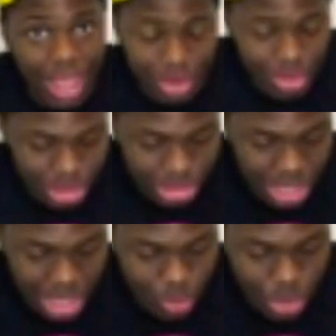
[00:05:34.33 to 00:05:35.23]
I don't
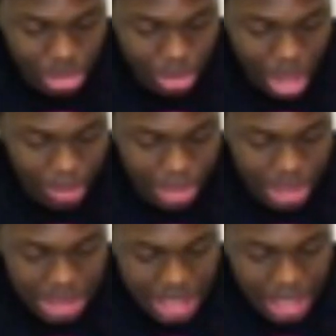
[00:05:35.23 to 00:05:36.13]
understand what the problem
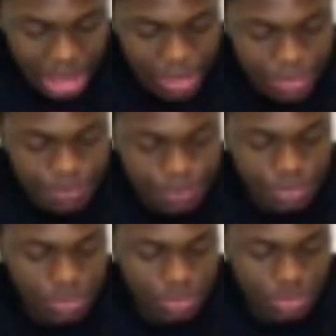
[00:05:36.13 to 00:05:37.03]
is. Like,
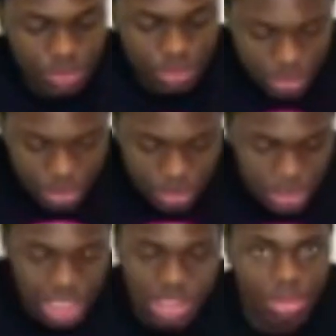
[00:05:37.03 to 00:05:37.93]

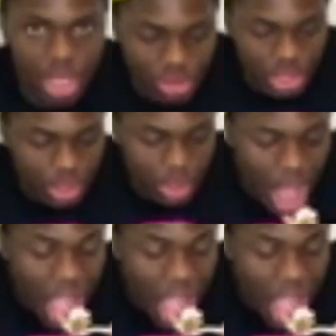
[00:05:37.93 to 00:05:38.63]
is it bothering you?